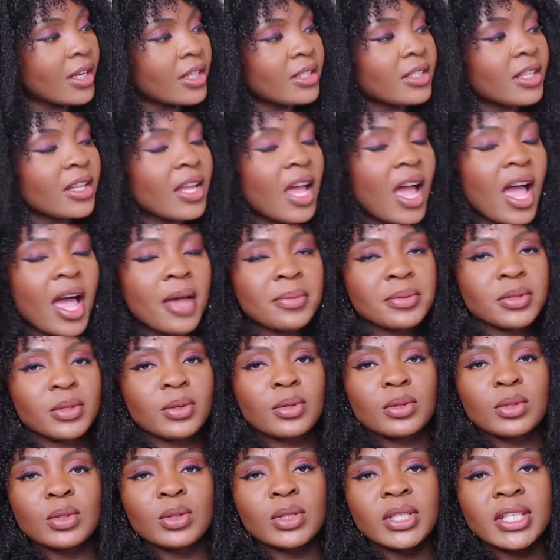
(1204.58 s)
it is
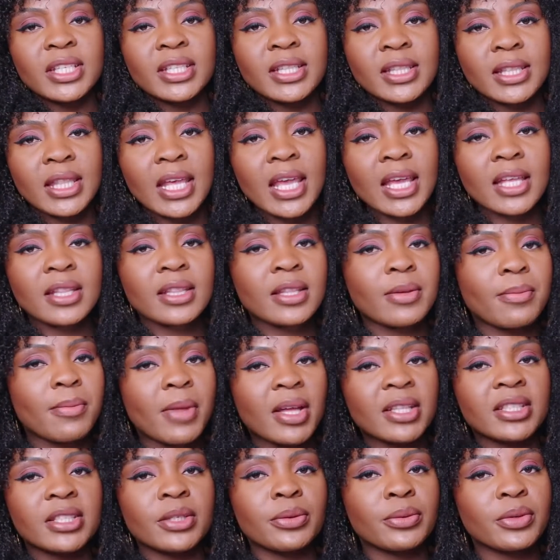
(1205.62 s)
absolutely thick. The
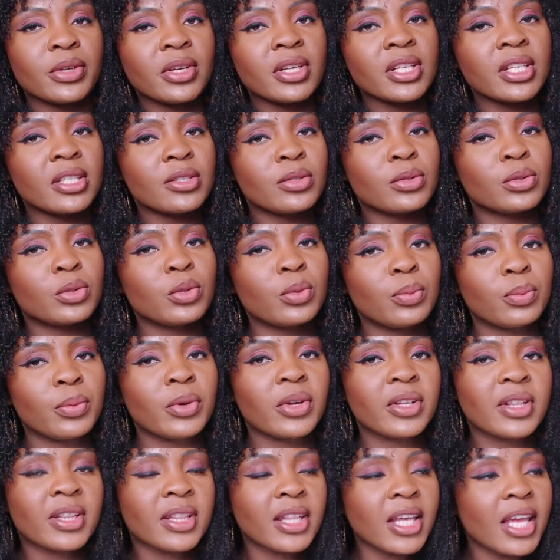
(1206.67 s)
material is
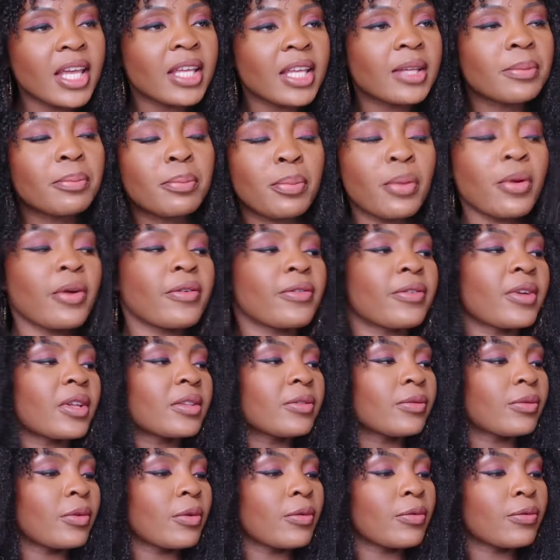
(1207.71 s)
super thick,
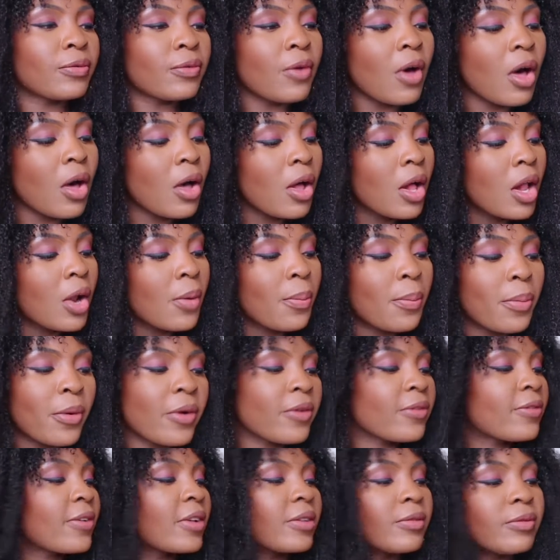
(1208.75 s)
perfect for fall,
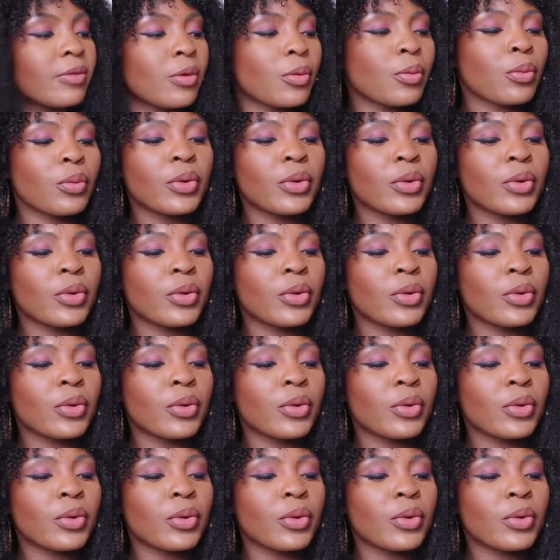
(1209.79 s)
perfect for